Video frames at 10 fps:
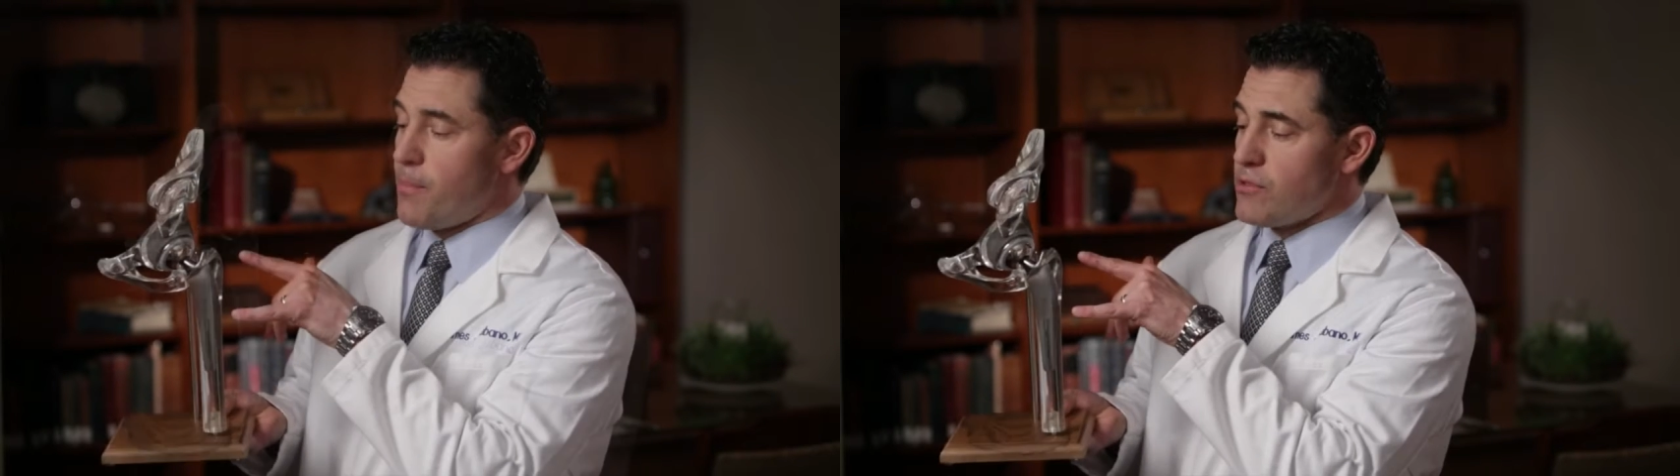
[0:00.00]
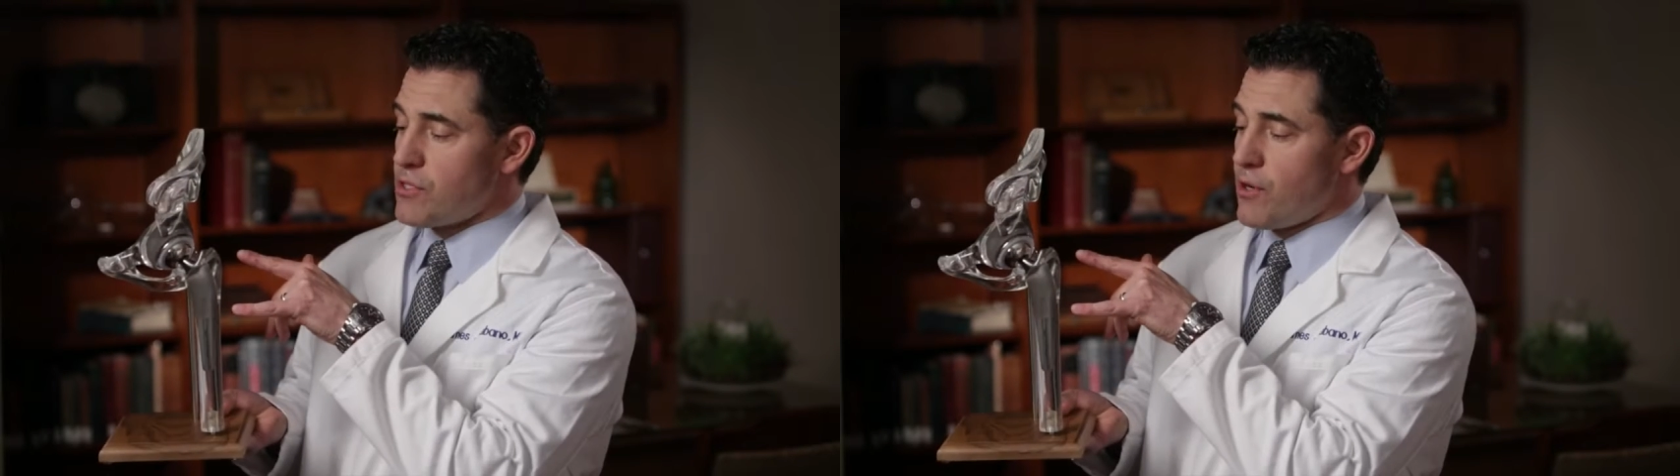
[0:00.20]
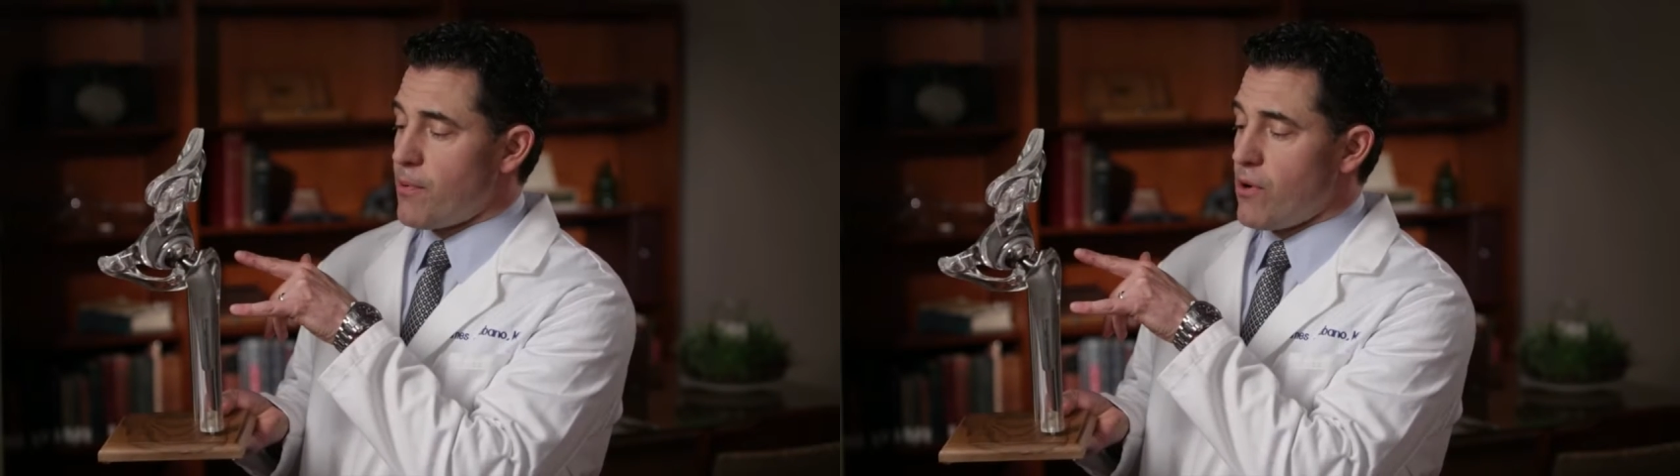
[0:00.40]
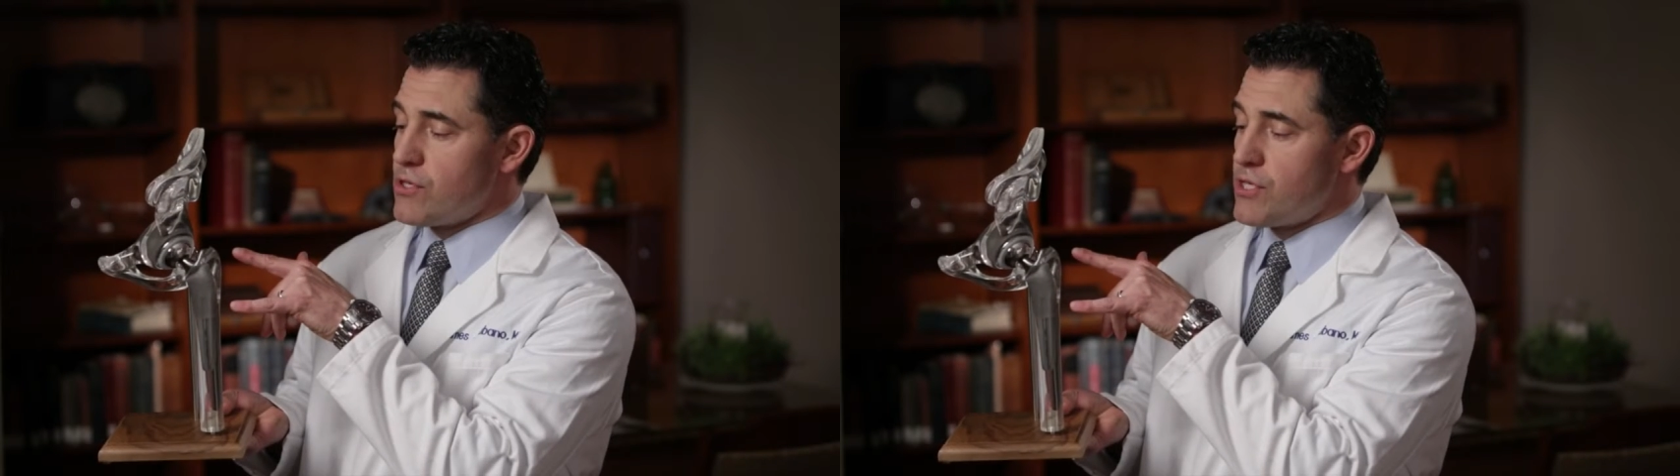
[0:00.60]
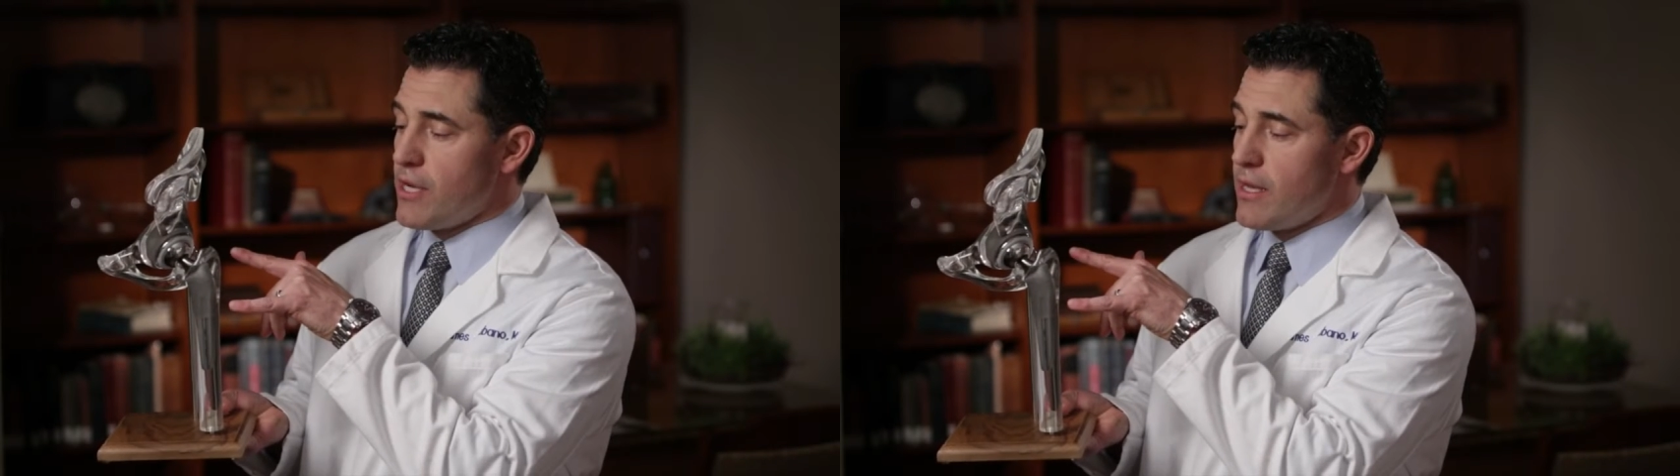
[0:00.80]
The posterior
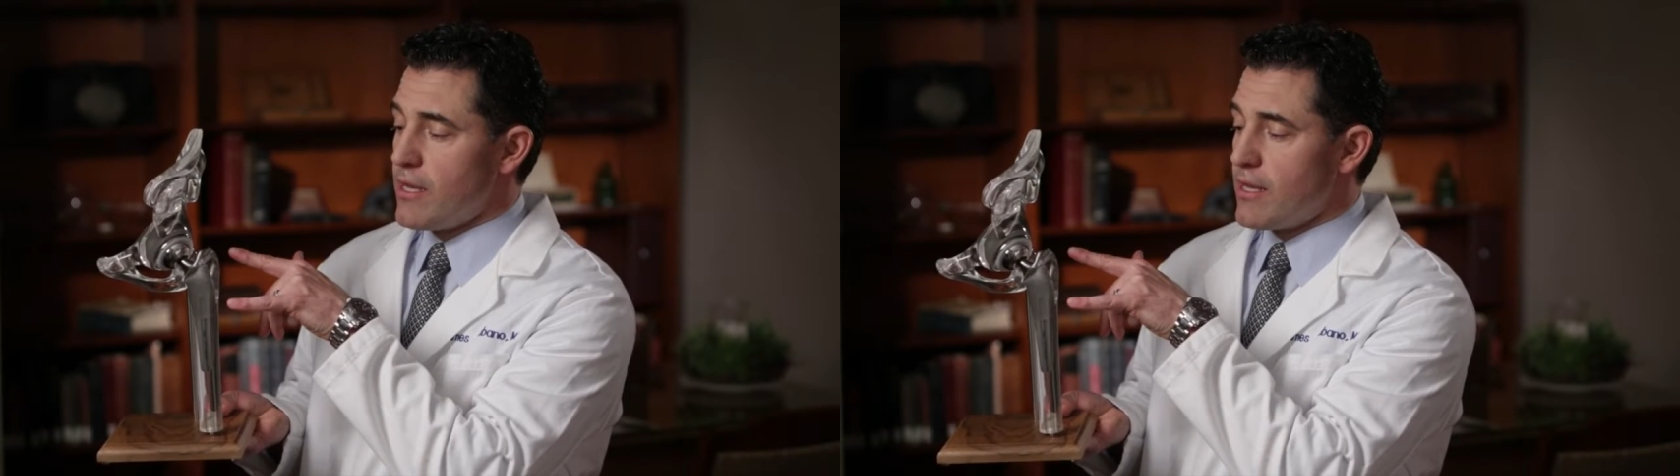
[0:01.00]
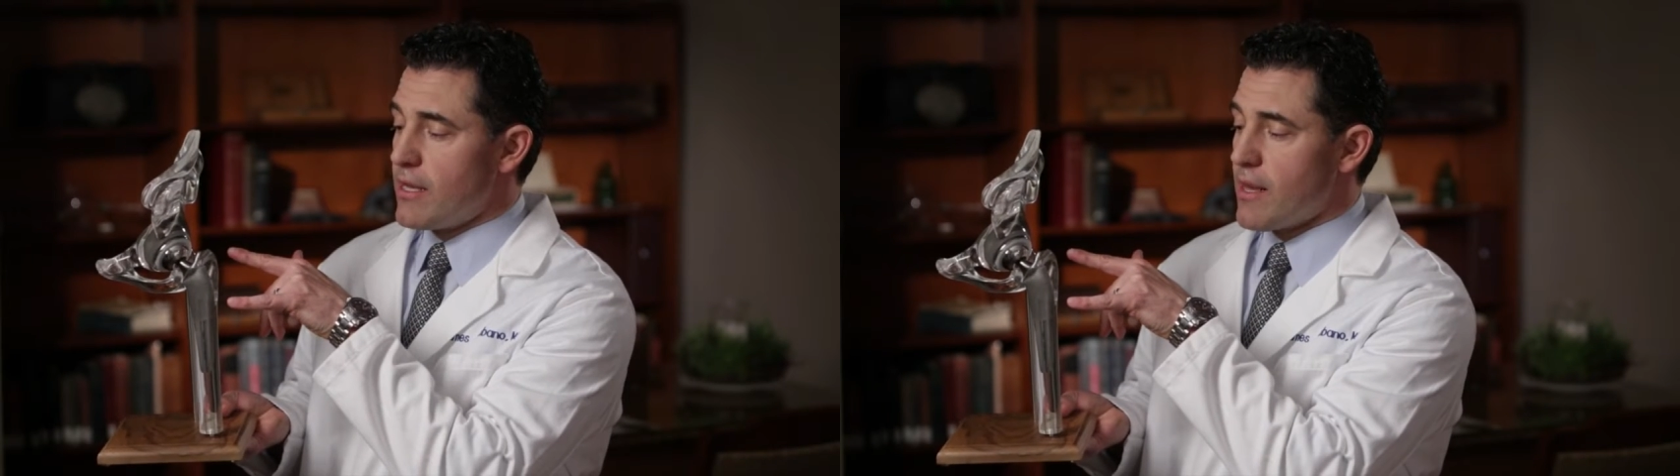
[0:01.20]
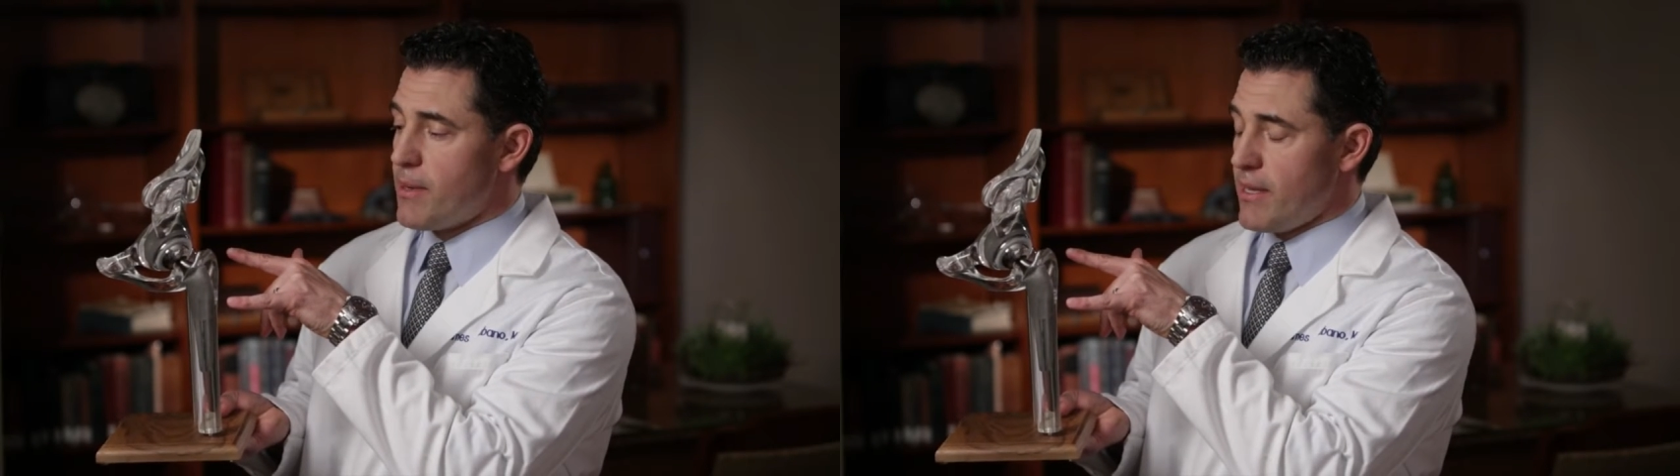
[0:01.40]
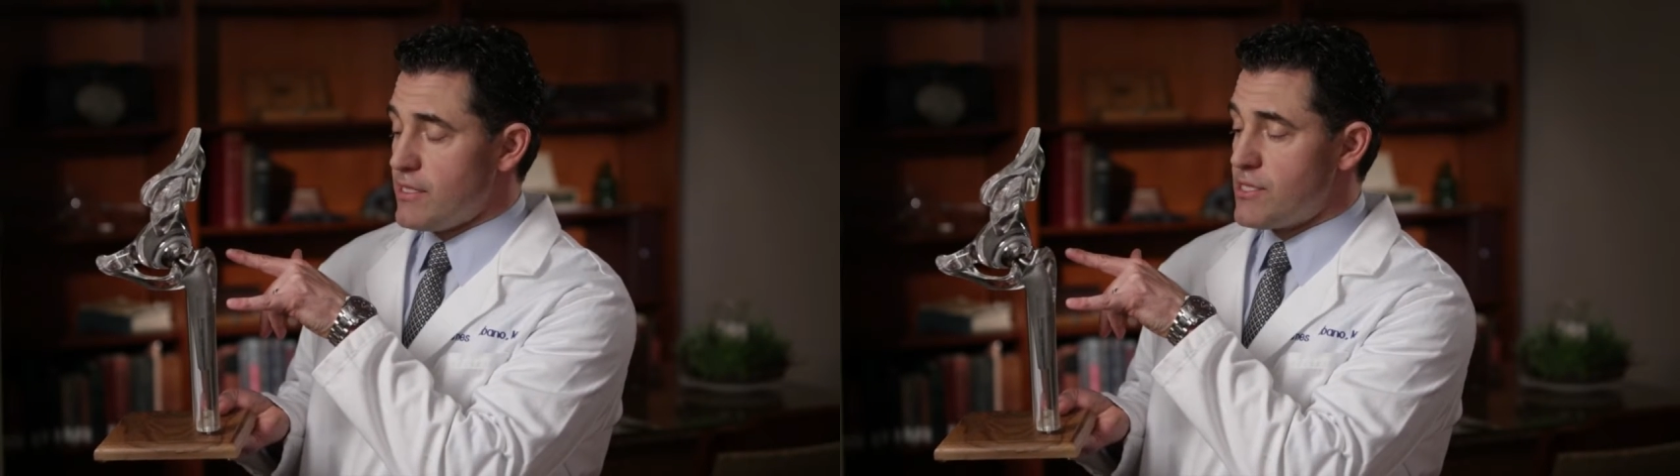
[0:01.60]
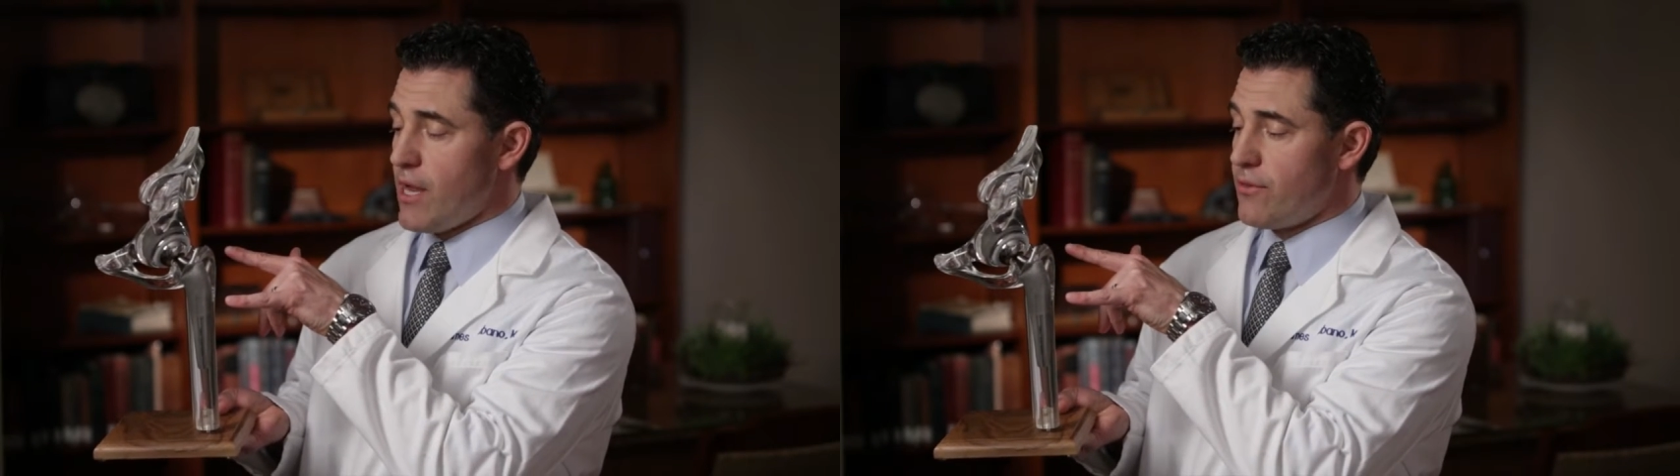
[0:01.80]
approach
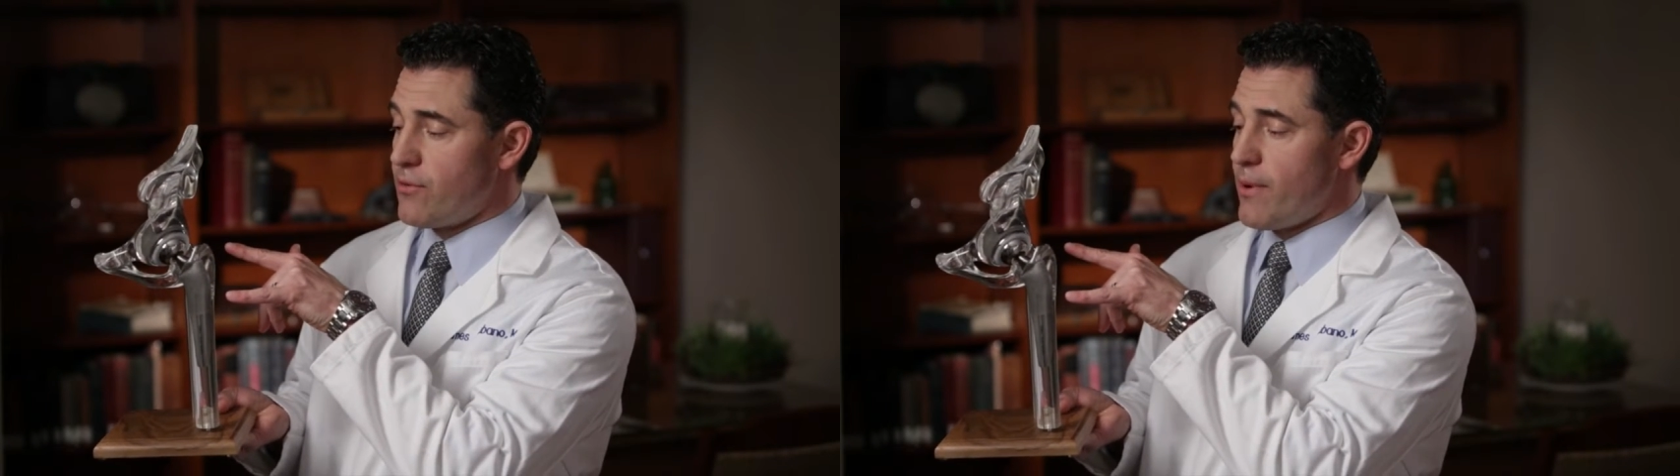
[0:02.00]
is done